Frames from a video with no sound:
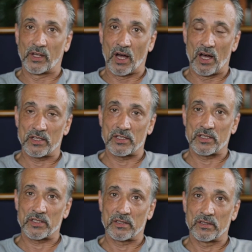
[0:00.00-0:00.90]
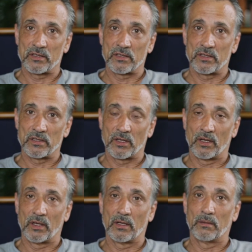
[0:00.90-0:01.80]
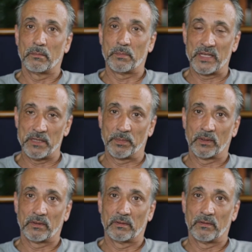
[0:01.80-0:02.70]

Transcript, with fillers: God's people,